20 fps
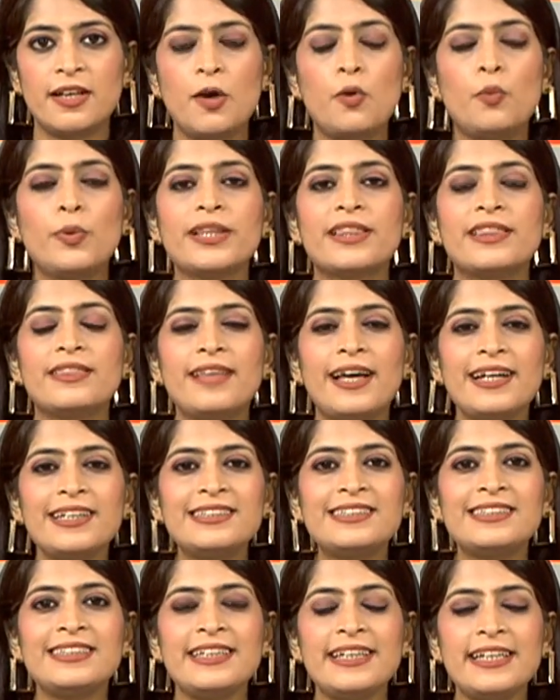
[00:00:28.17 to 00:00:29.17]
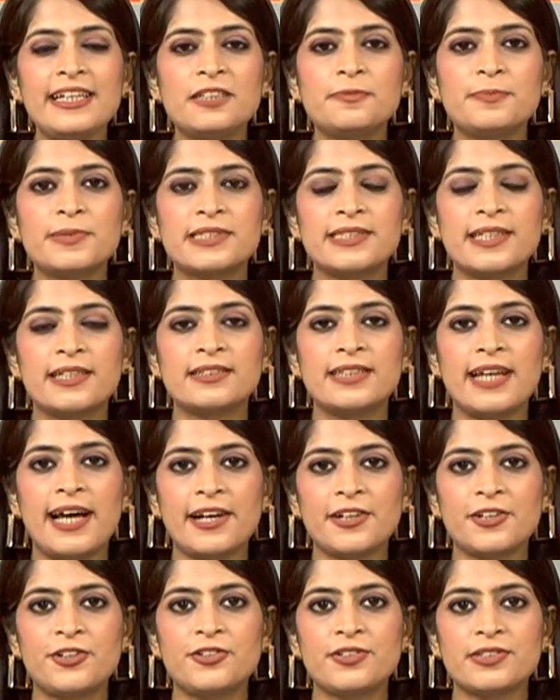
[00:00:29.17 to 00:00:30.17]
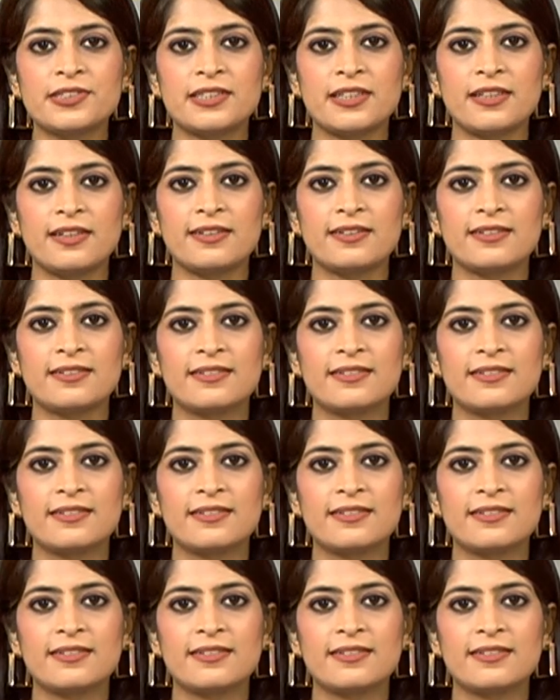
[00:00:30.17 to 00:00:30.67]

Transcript: with 98% accuracy.